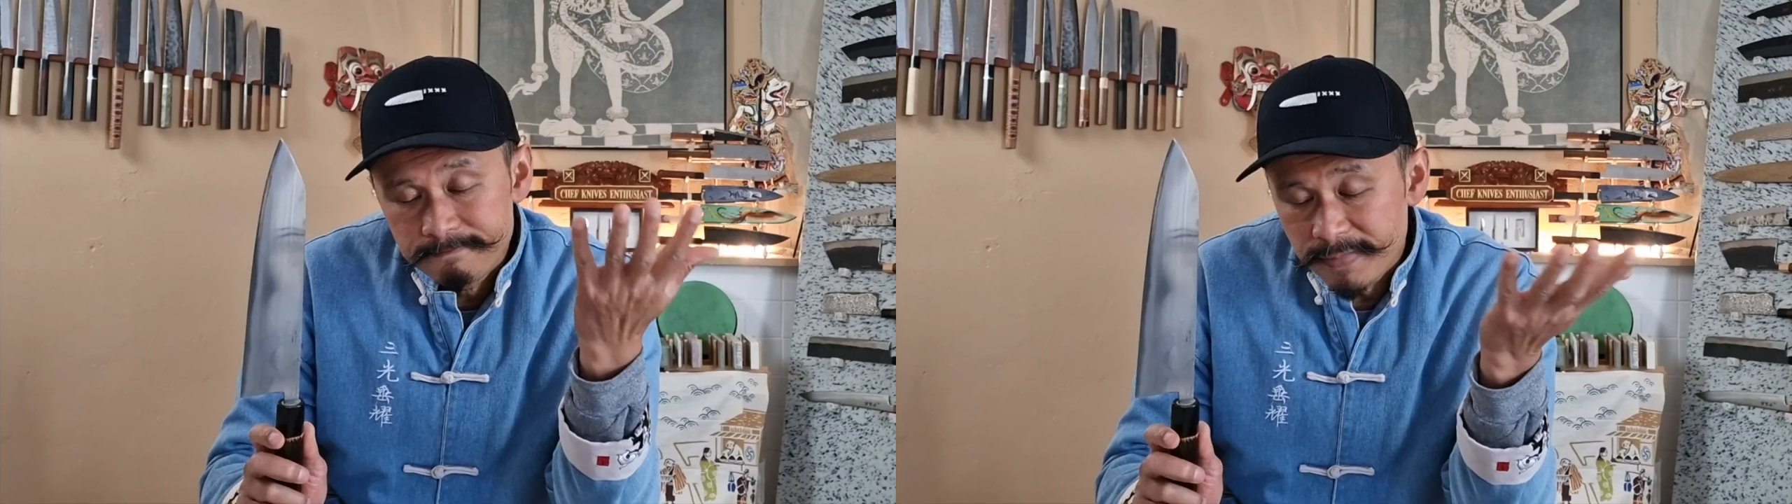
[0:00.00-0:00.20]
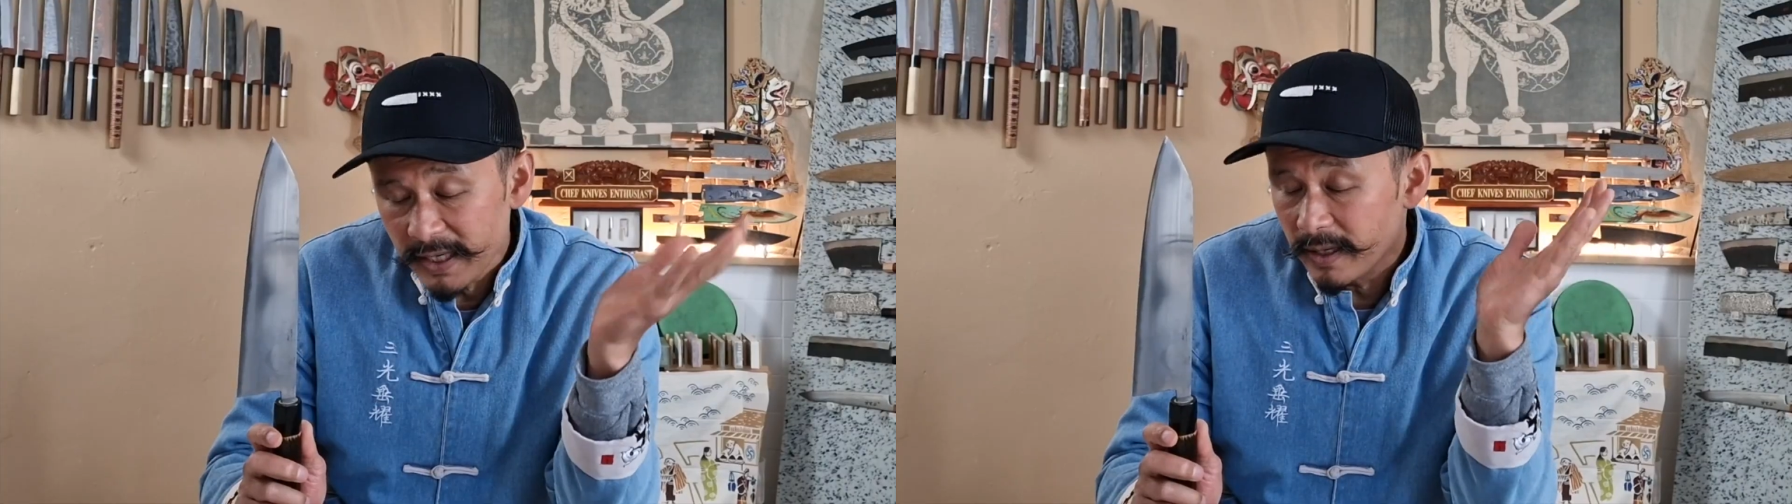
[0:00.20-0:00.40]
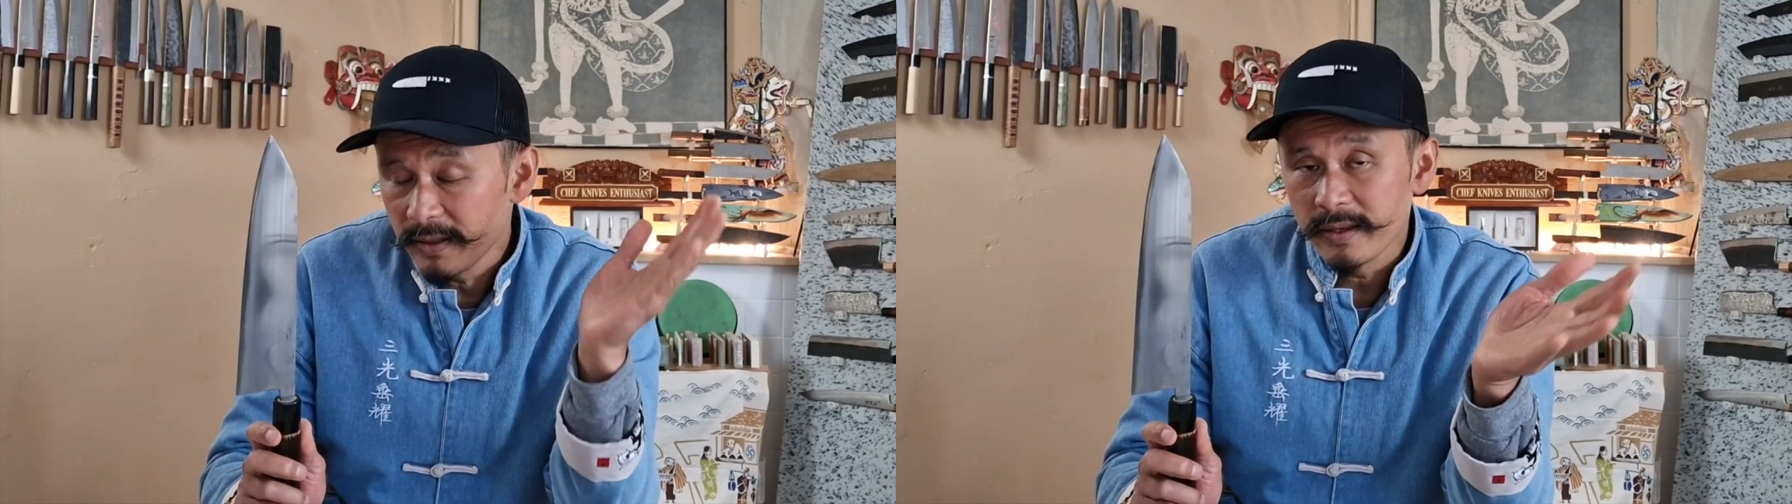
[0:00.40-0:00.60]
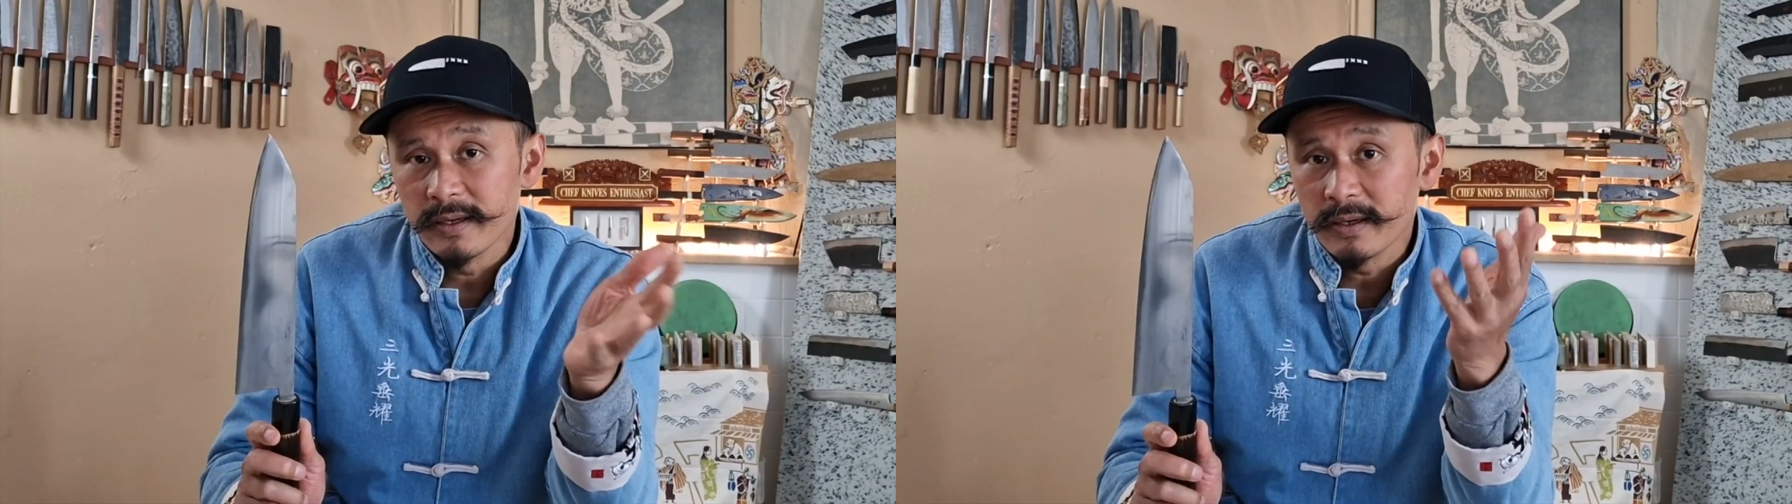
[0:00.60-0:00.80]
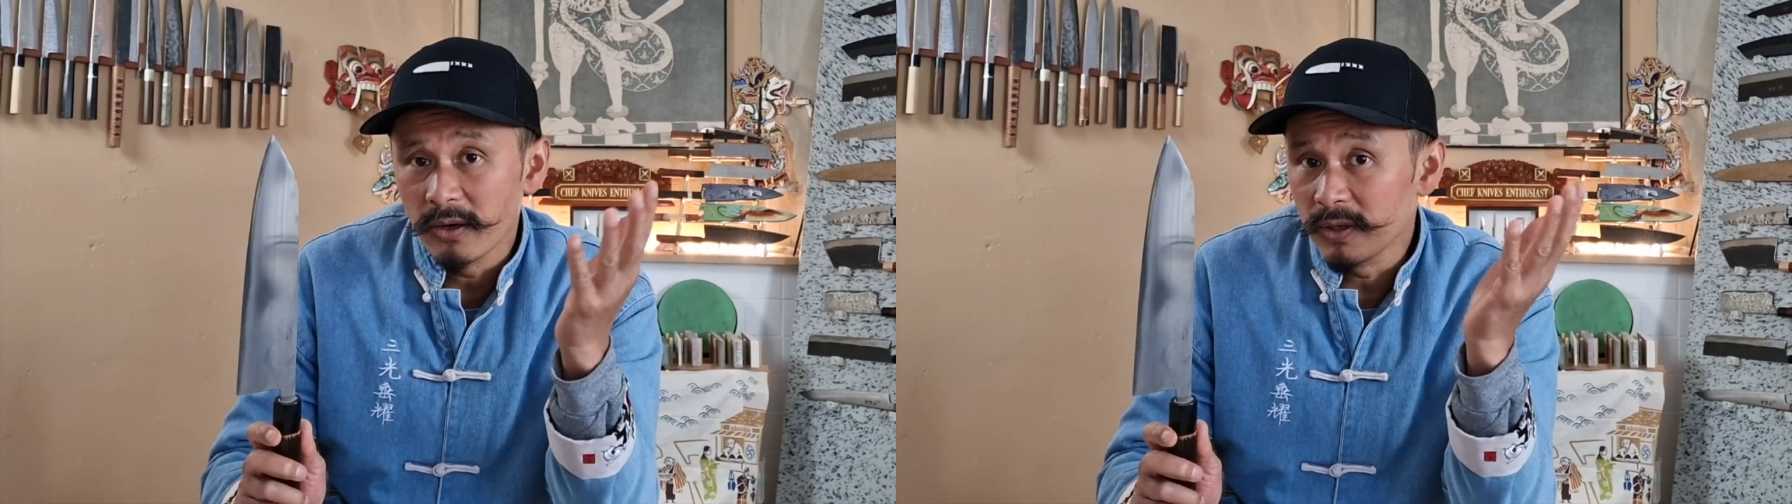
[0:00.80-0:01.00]
but I
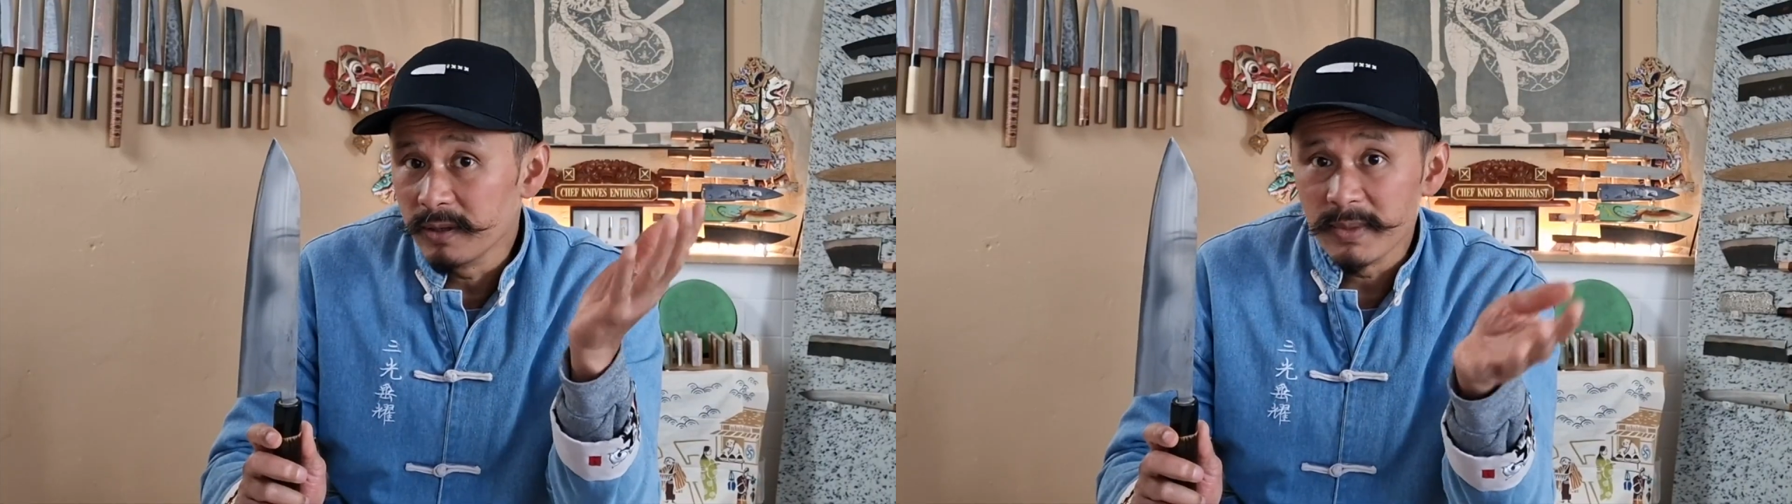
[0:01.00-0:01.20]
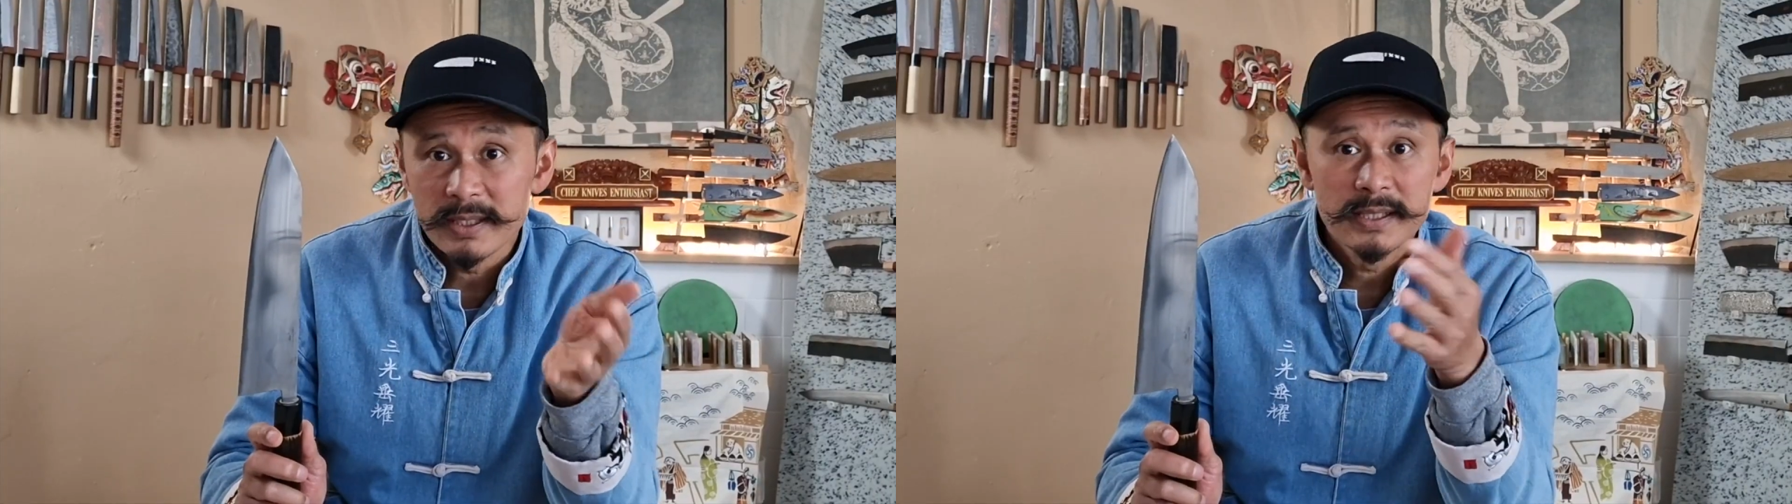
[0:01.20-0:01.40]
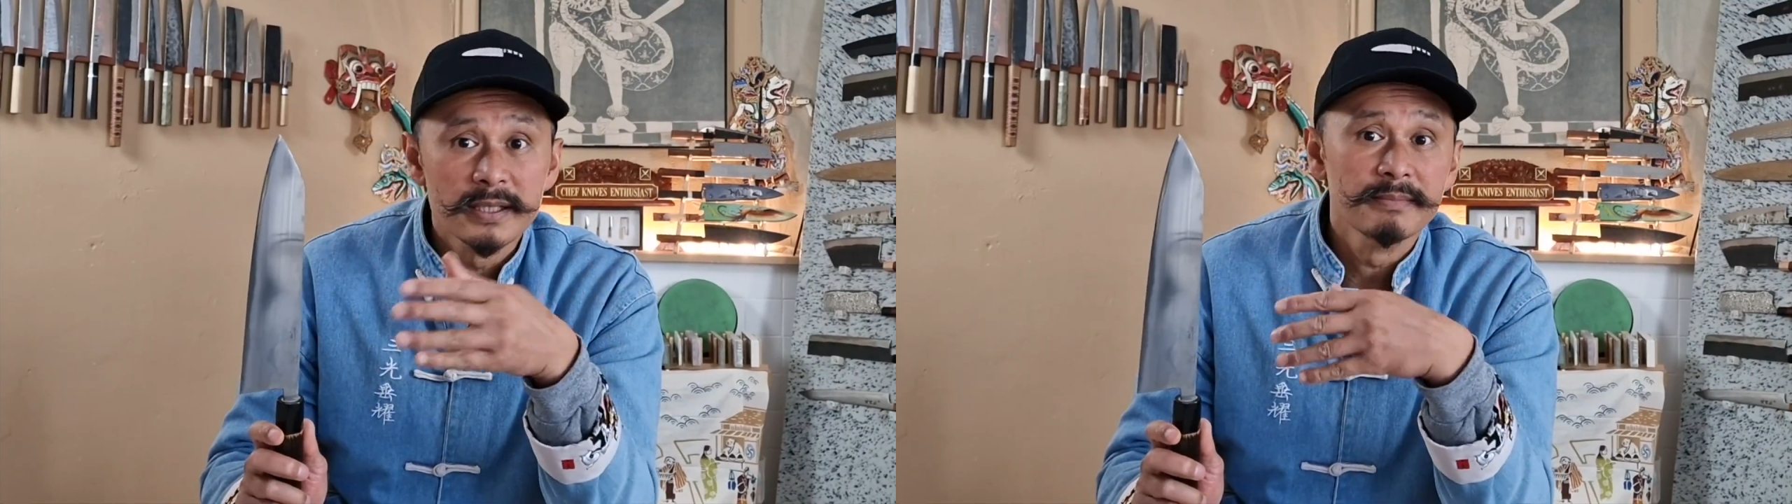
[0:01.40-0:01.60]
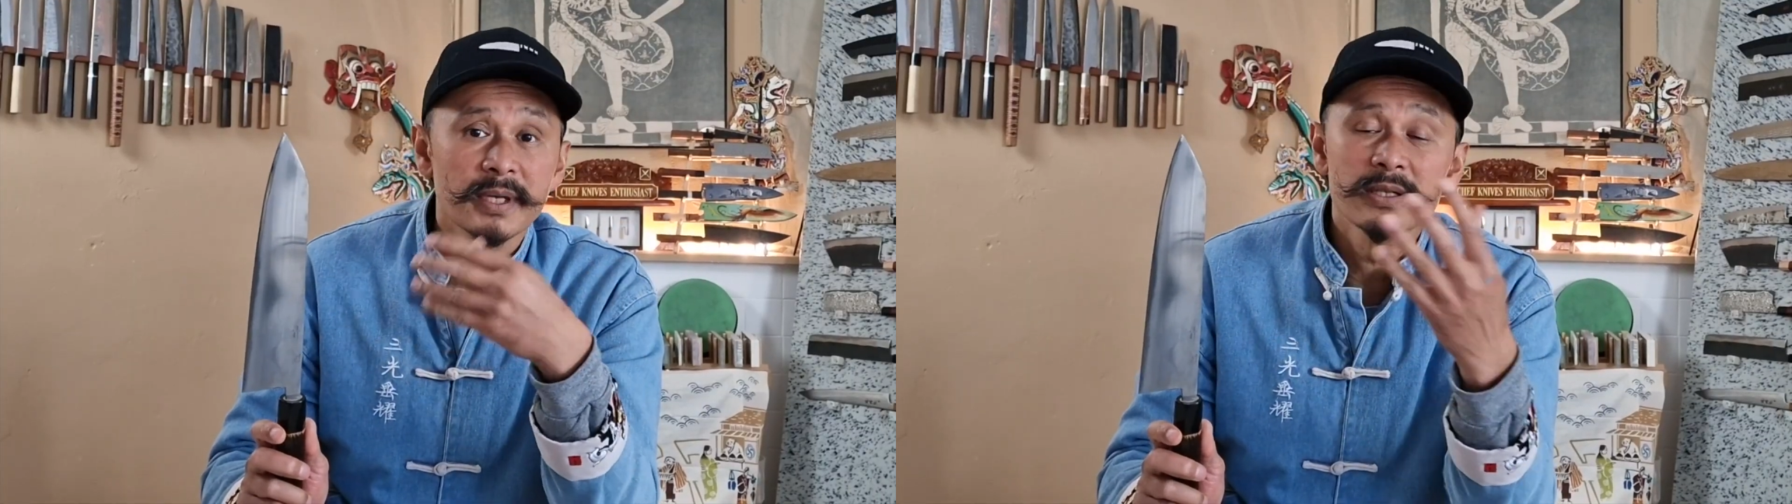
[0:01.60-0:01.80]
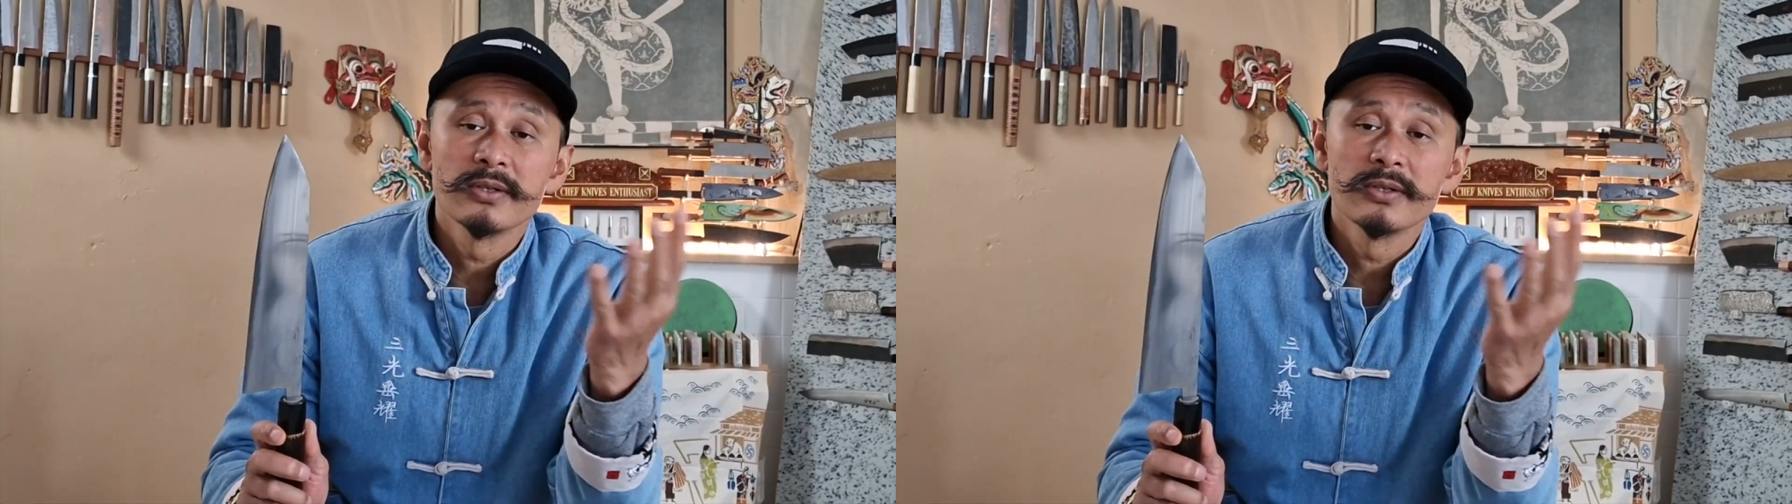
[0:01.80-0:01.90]
think only Maksim and